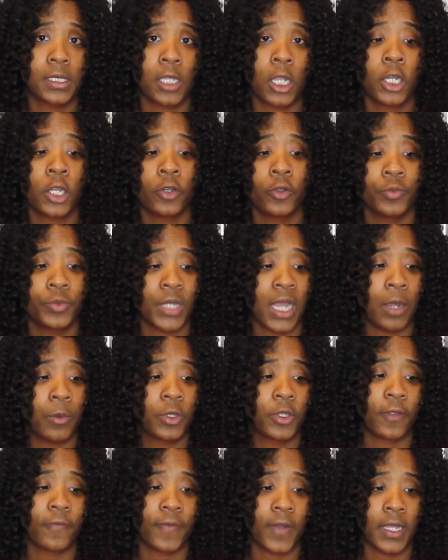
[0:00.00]
Start a group chat
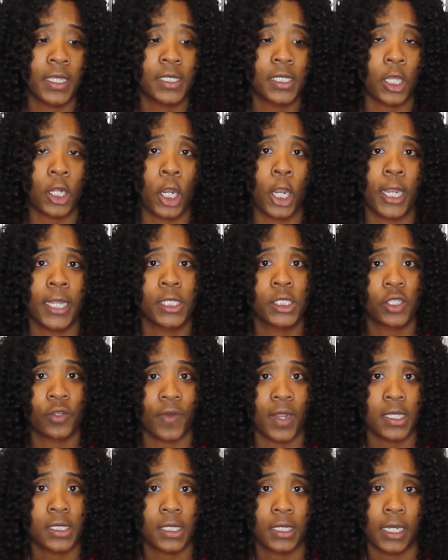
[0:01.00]
with your friends that are
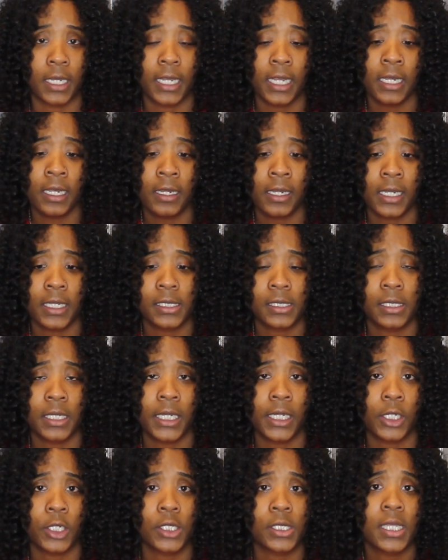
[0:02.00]
interested in getting these
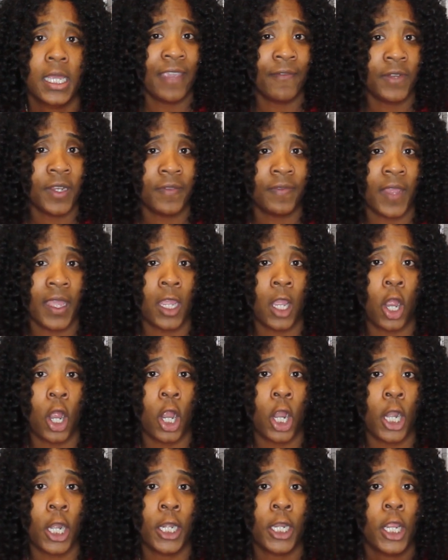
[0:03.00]
sneakers. Even if they
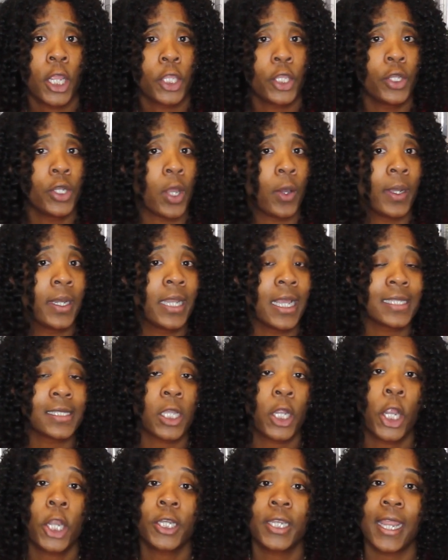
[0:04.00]
aren't, you know, it
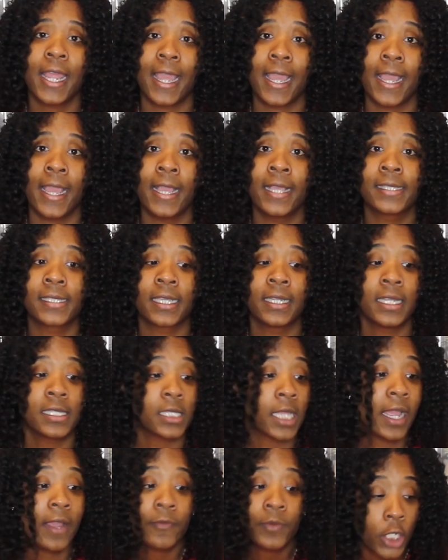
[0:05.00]
doesn't hurt to ask. It
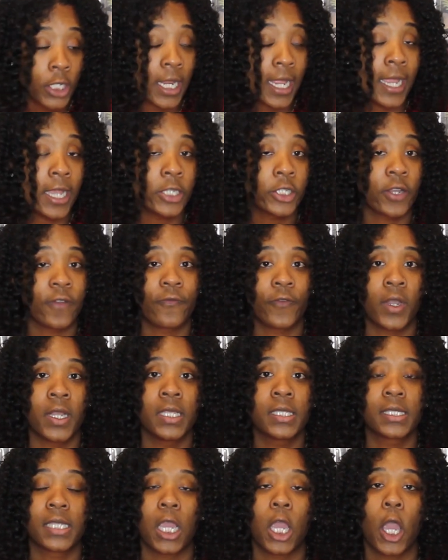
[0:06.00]
doesn't hurt to ask your
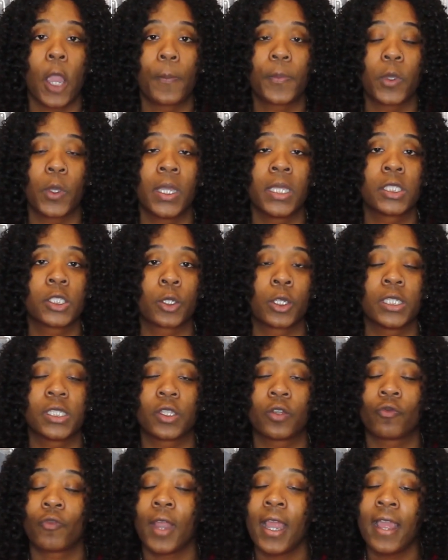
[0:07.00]
friends to help you enter
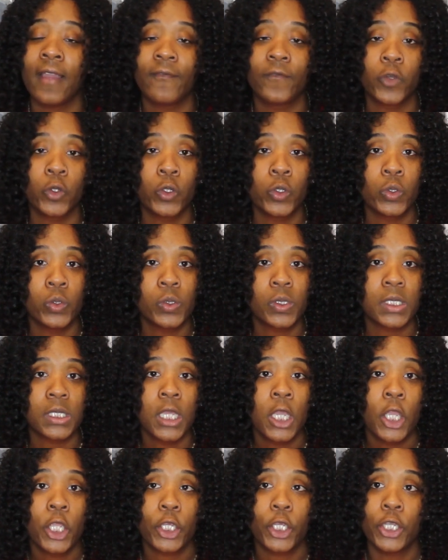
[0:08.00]
into
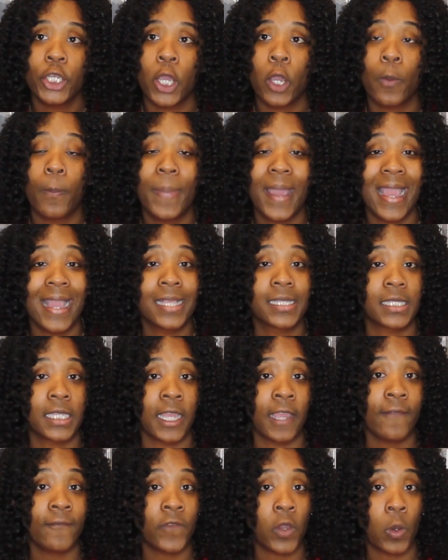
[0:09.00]
raffles, you know,
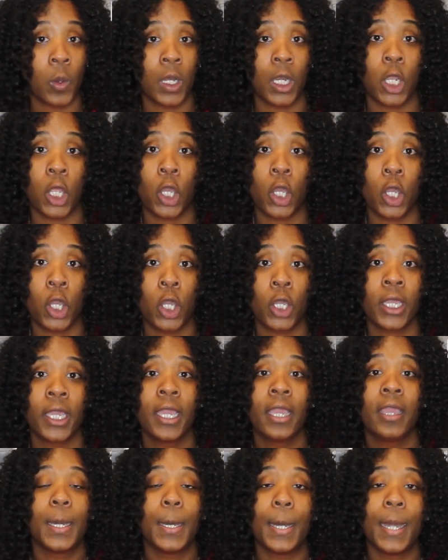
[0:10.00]
pass info along,
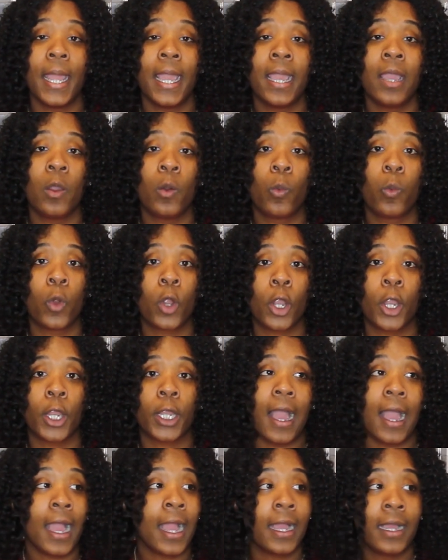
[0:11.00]

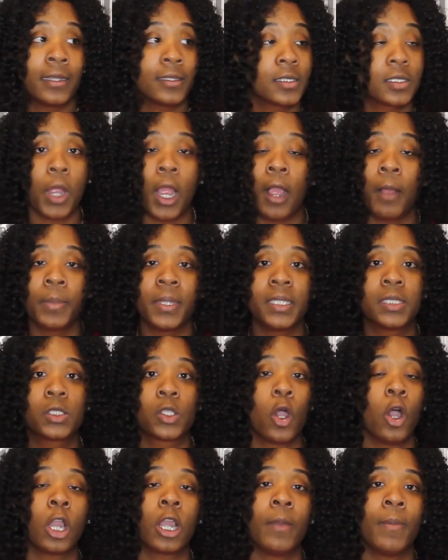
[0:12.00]
network. I probably
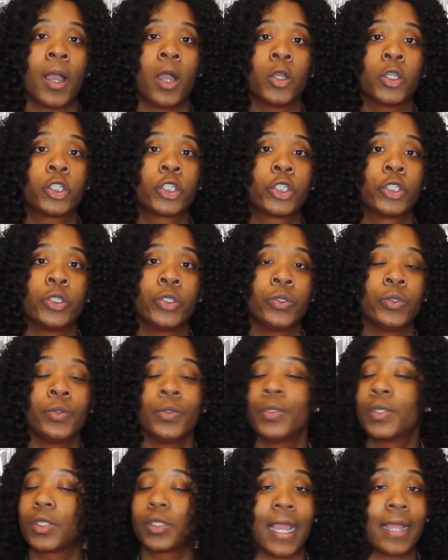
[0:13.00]
talk about
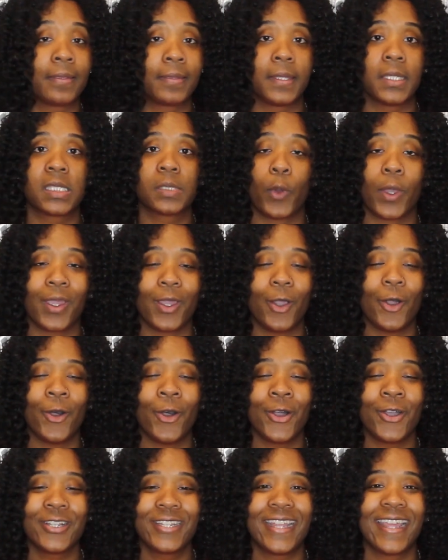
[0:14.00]
shoes at this point
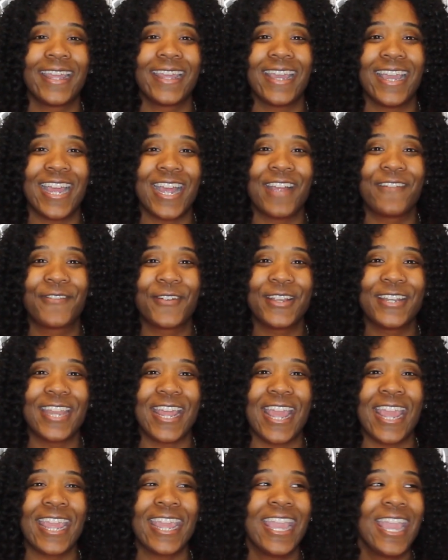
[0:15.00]
all day, every
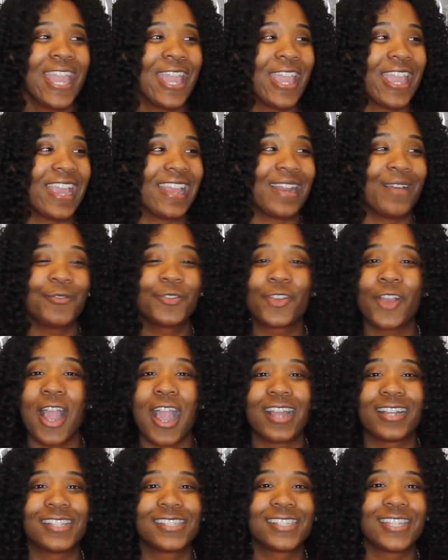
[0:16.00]
day, and I'm
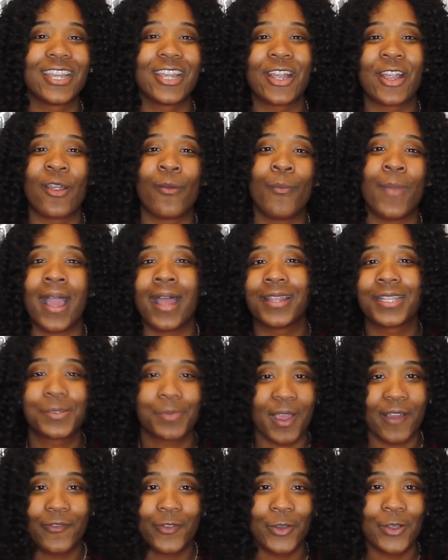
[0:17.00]
trying to sit here and balance
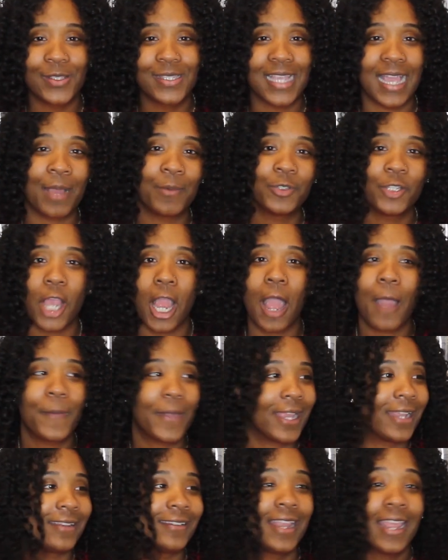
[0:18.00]
my full-time
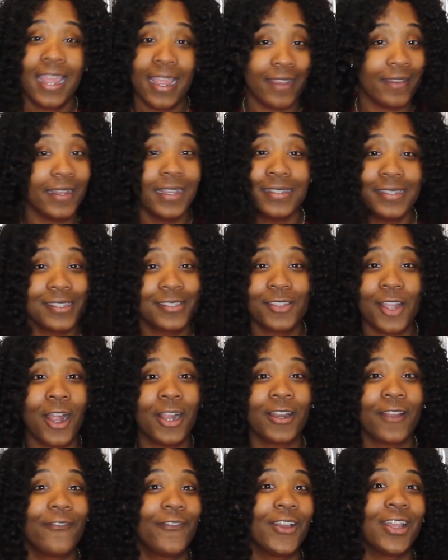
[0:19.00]
job. And this is
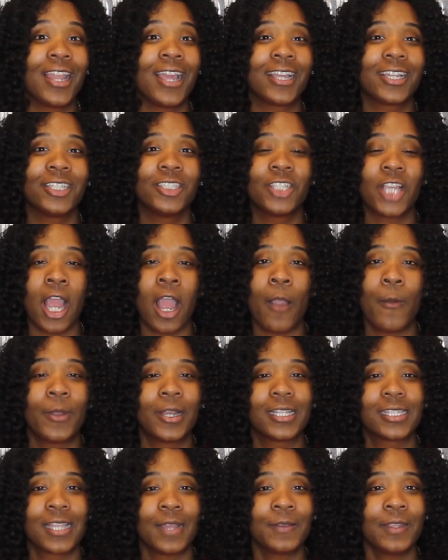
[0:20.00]
starting to feel like a job,
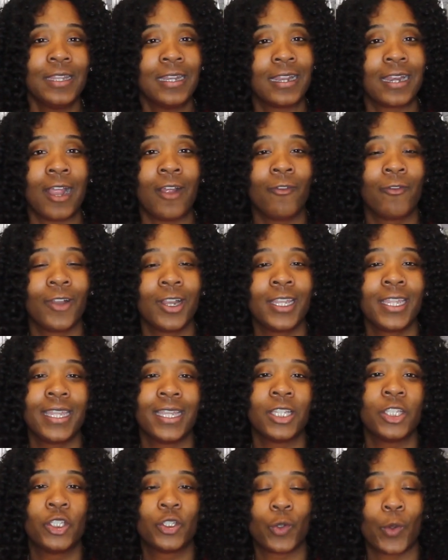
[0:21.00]
but it's something that I
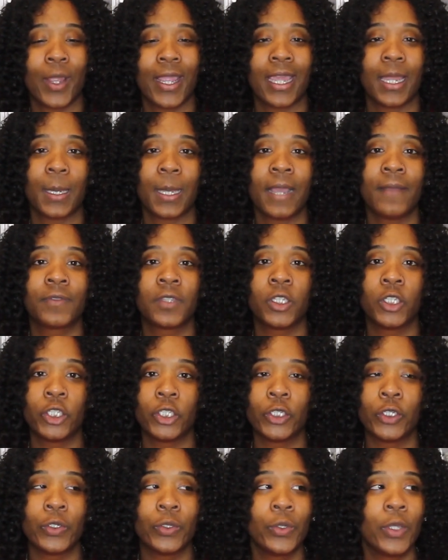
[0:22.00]
really enjoy and love to
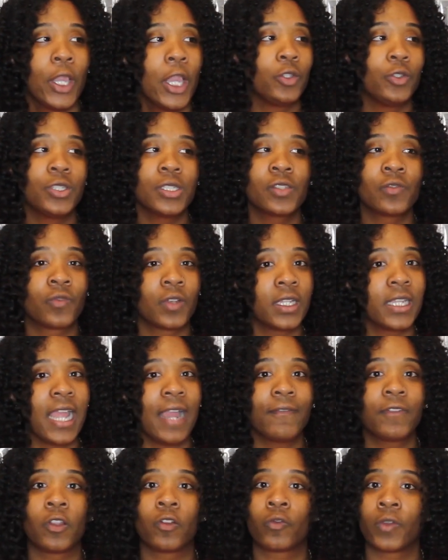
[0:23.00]
do. You just really
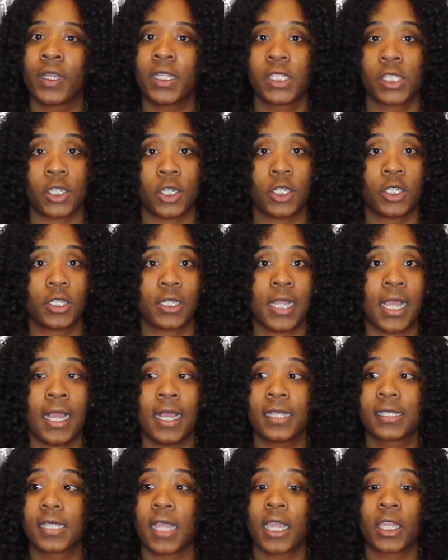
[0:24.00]
have to research,
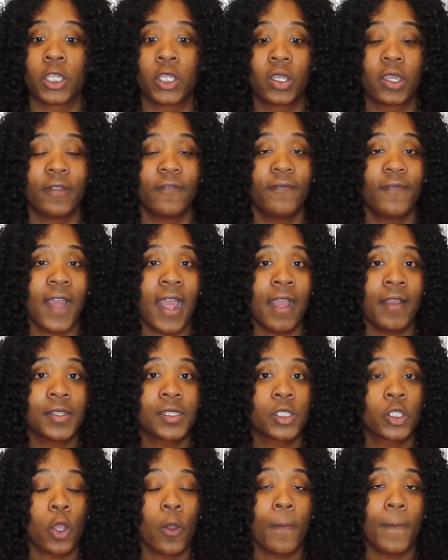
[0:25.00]
guys. Like, you can
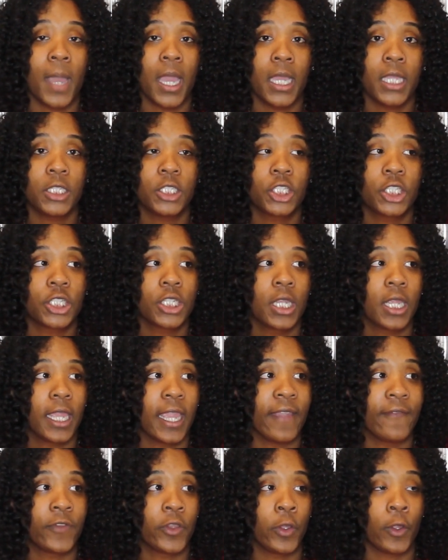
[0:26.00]
find so much
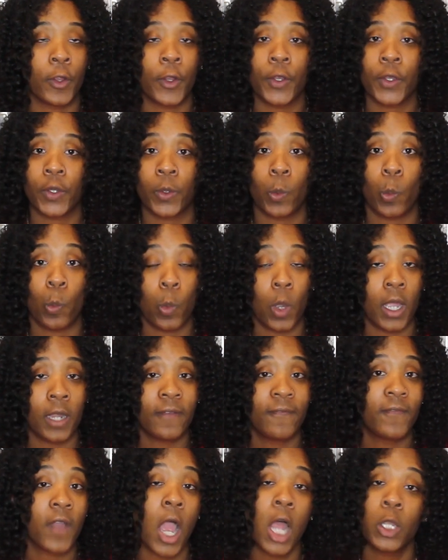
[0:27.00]
if you're,
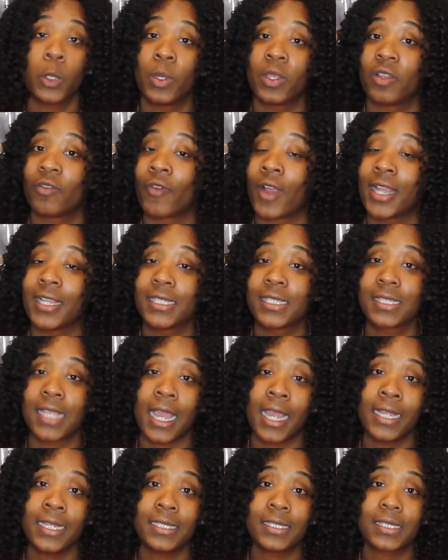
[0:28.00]
one, following the right
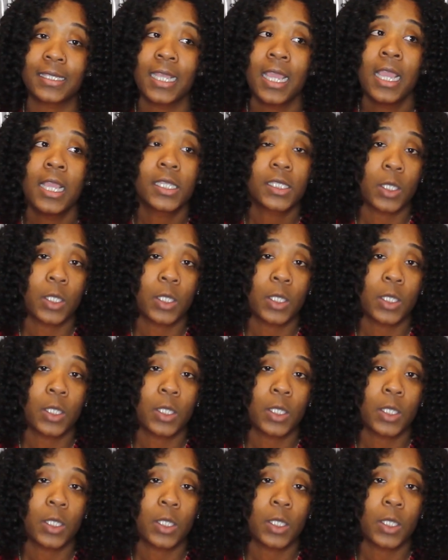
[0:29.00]
sites.